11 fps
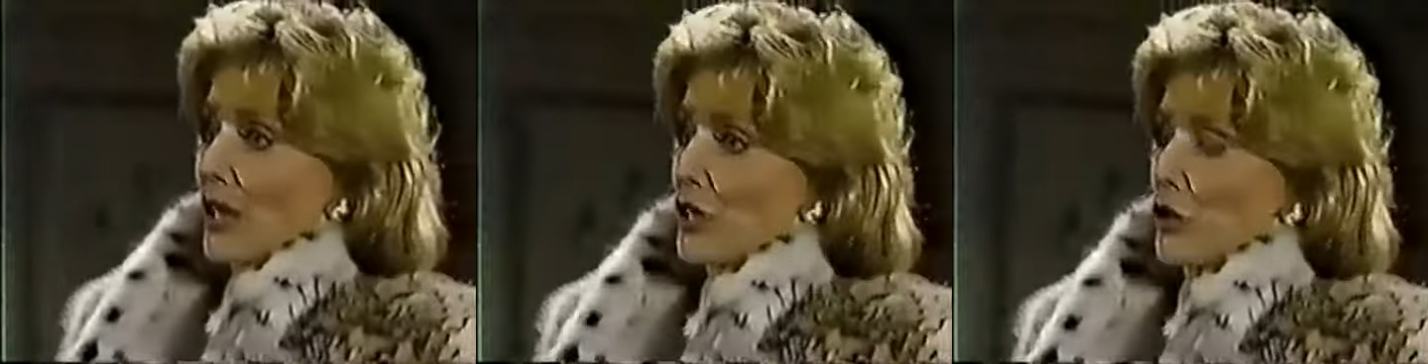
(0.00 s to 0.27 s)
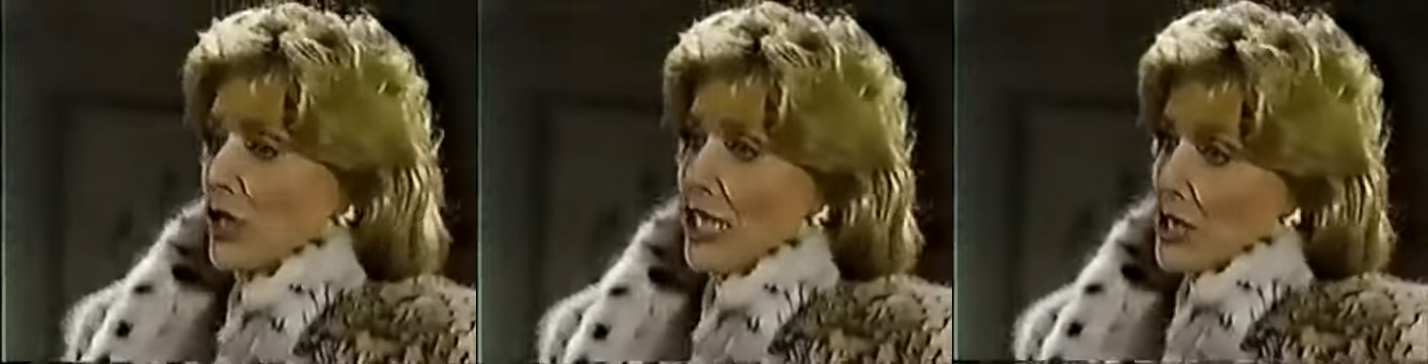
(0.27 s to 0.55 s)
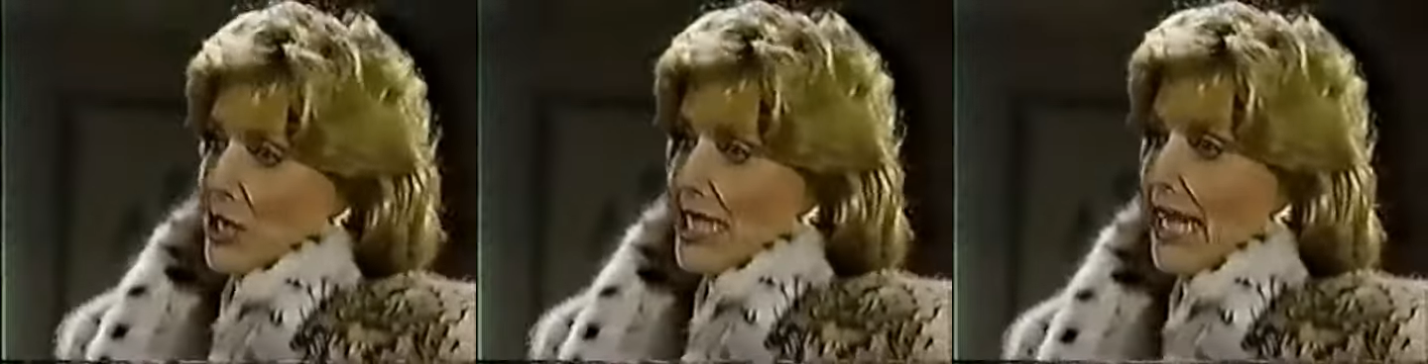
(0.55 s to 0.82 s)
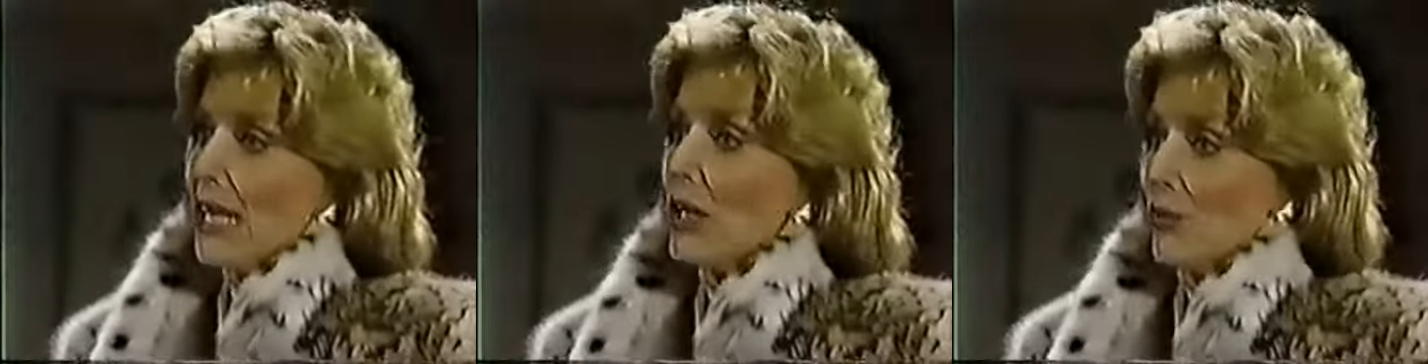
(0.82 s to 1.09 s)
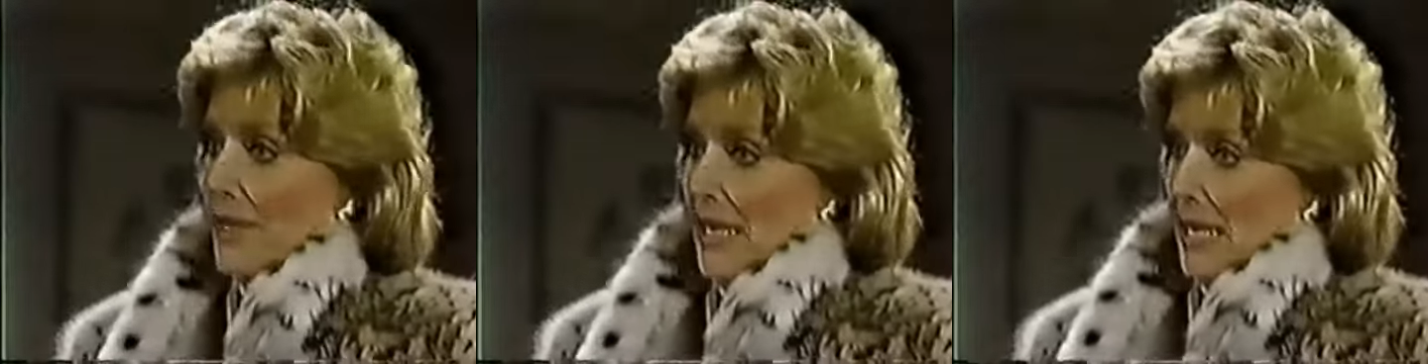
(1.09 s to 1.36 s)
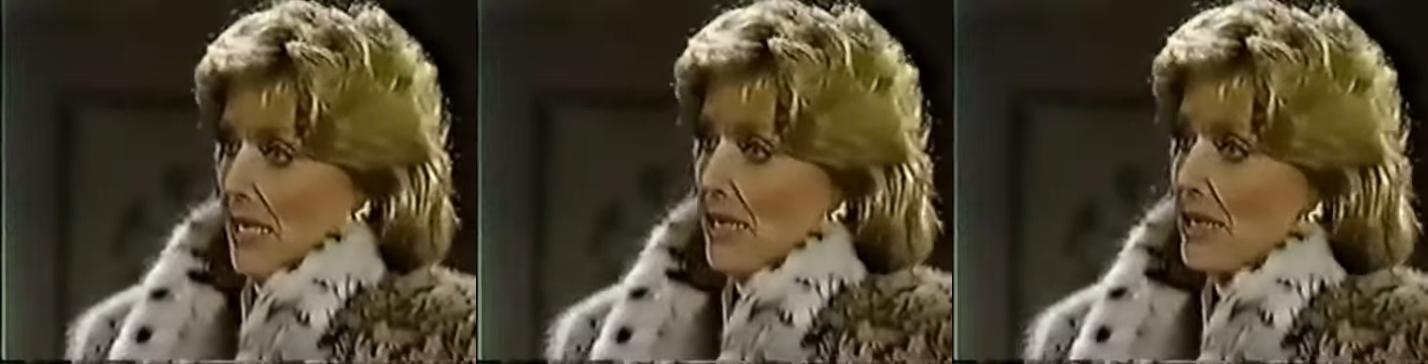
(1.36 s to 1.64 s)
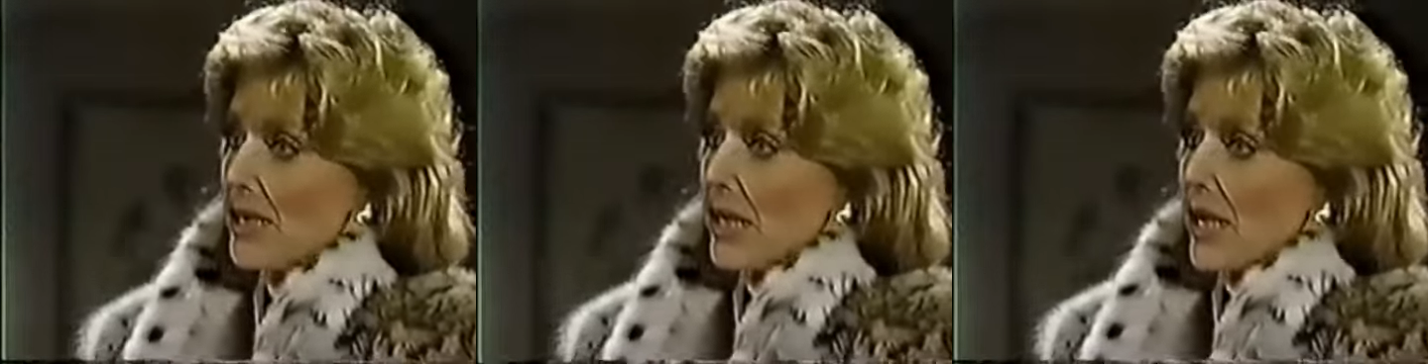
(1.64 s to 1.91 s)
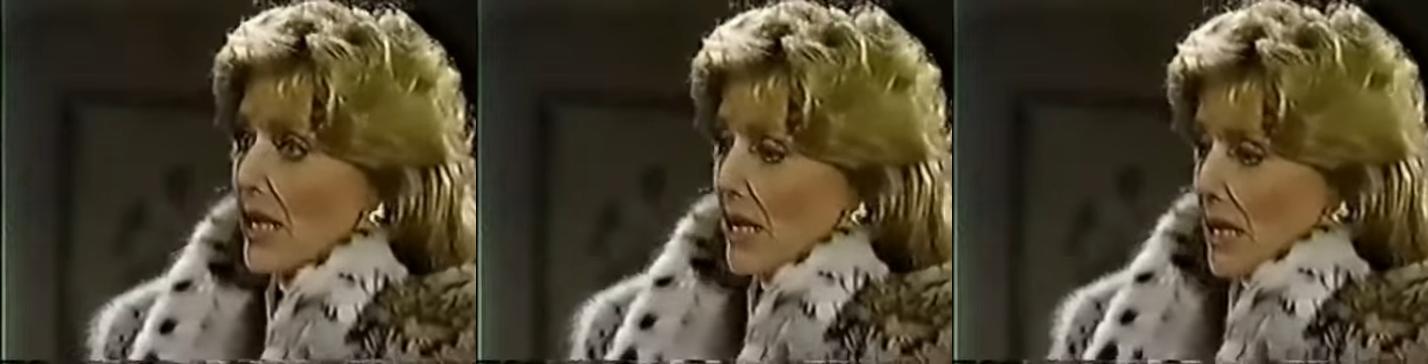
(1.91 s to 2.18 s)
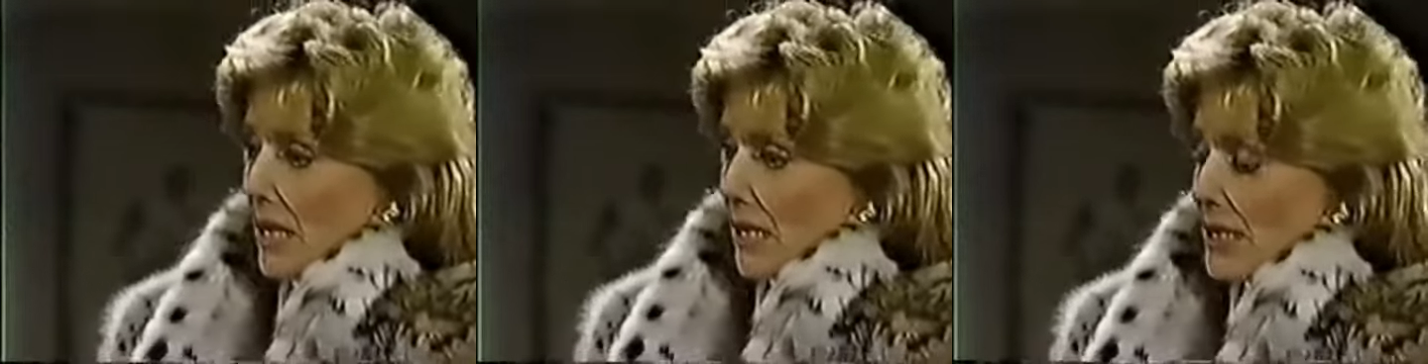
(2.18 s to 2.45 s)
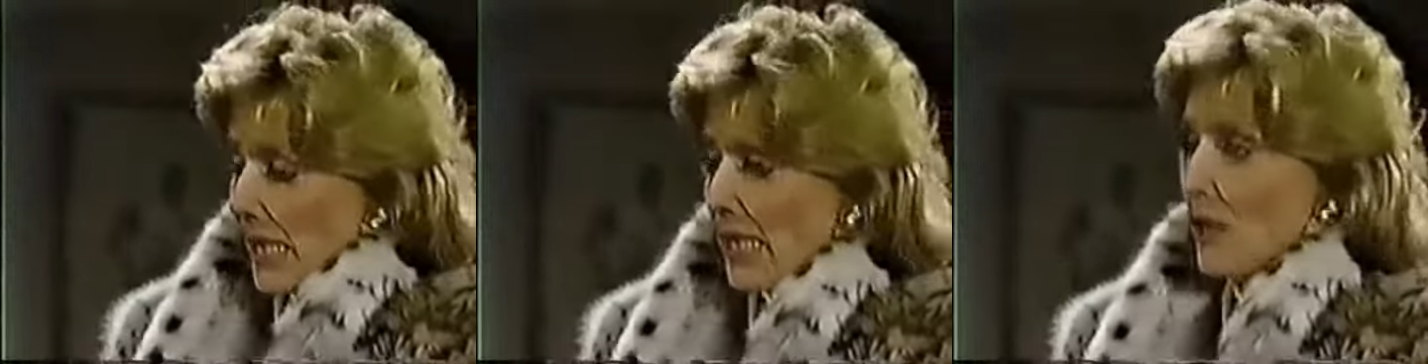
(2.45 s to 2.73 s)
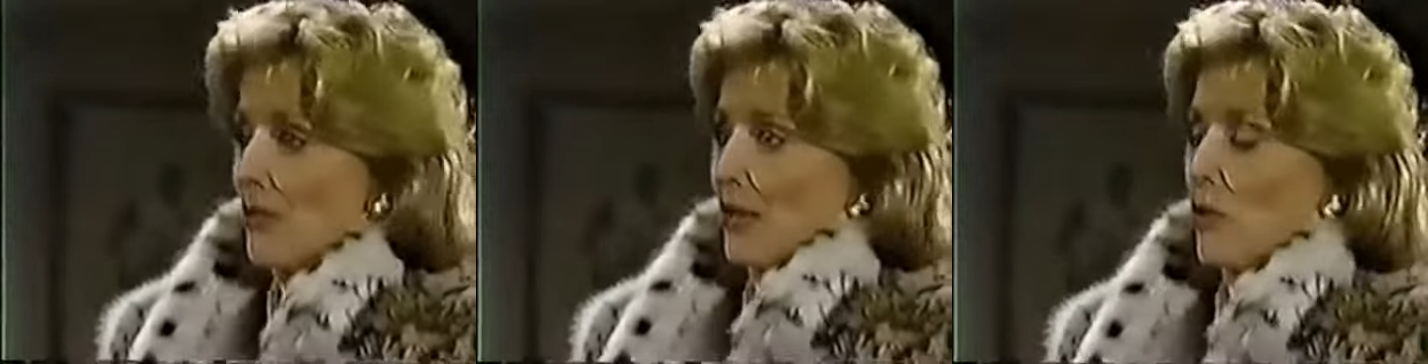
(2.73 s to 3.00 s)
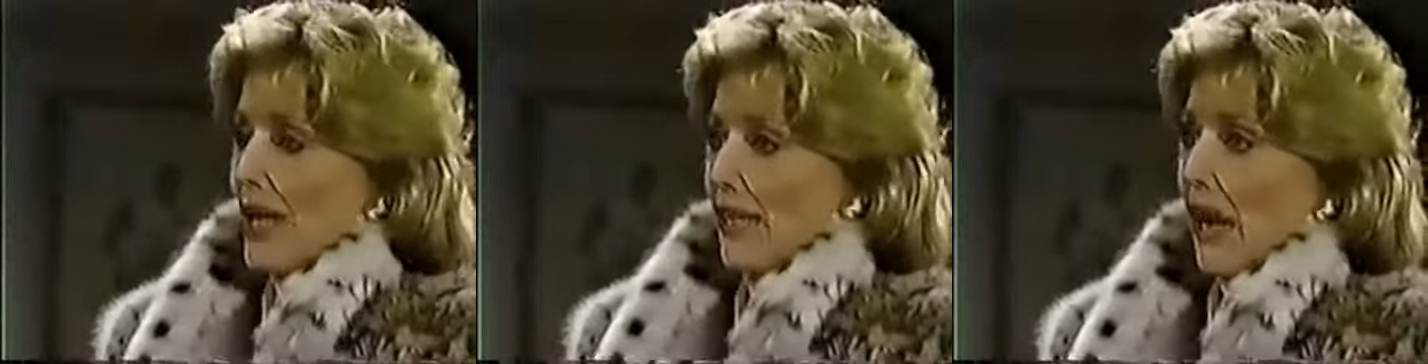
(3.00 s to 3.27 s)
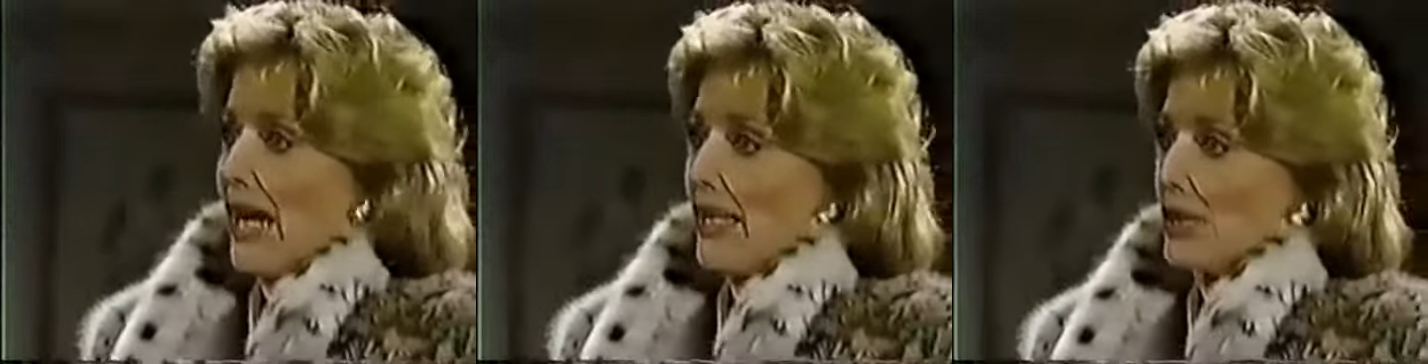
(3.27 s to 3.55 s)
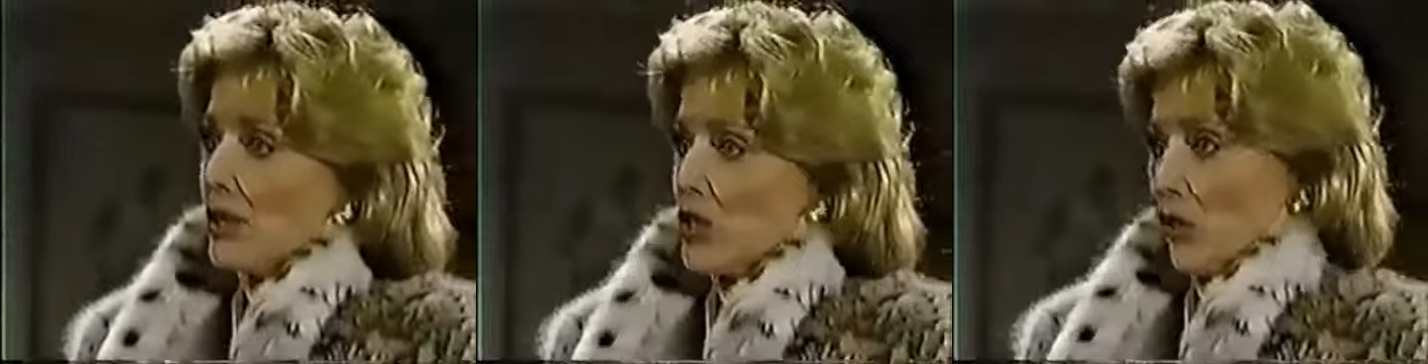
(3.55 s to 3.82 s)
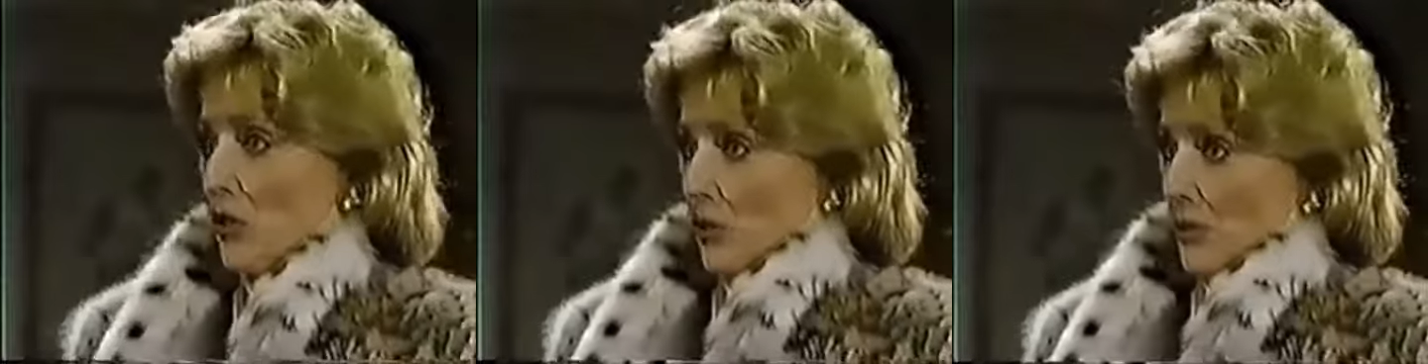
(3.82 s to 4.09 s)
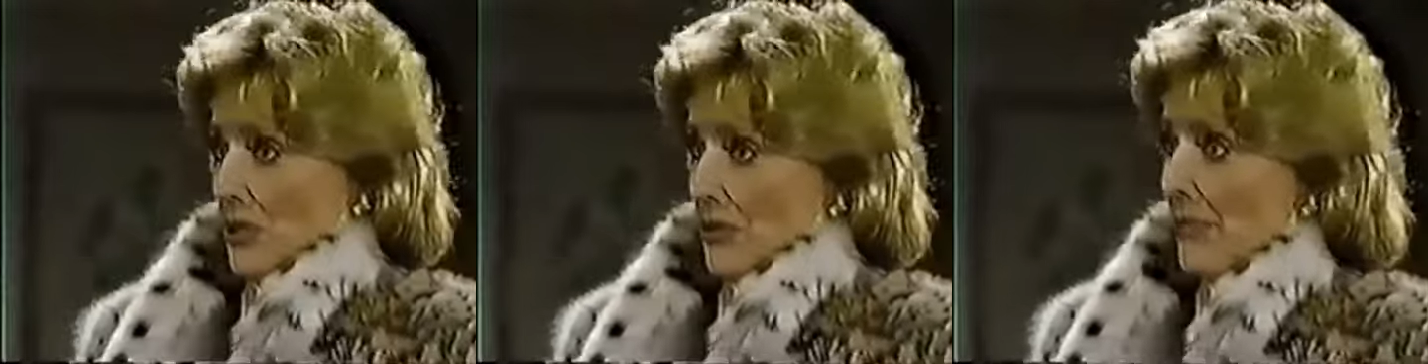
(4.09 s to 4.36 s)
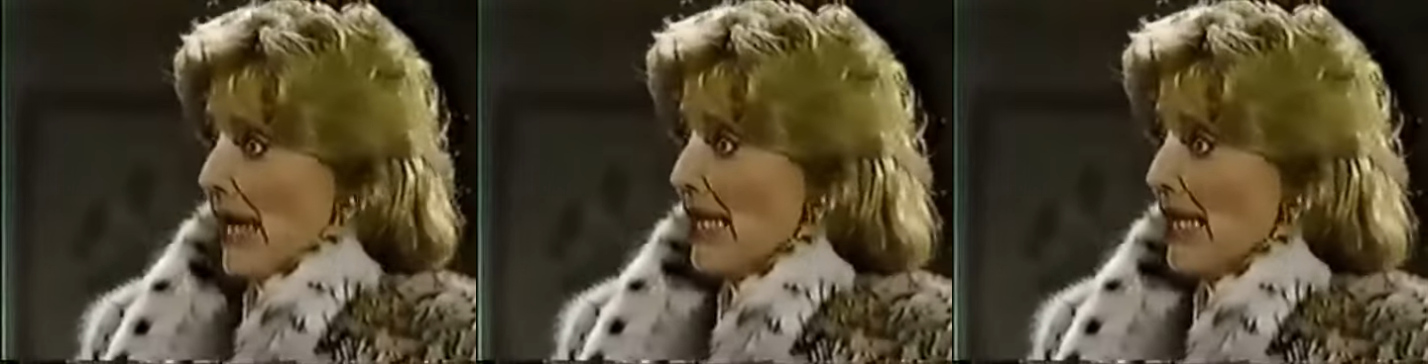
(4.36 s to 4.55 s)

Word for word: I want you just to tell me. Tell me what I can do